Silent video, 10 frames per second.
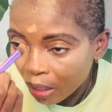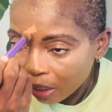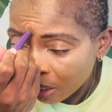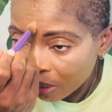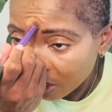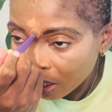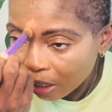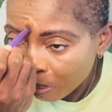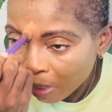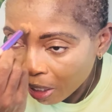And
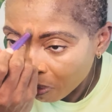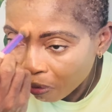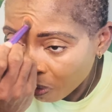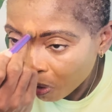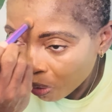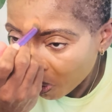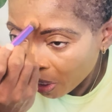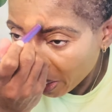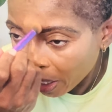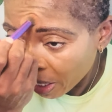then my
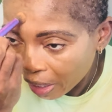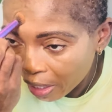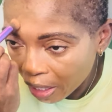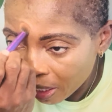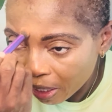forehead,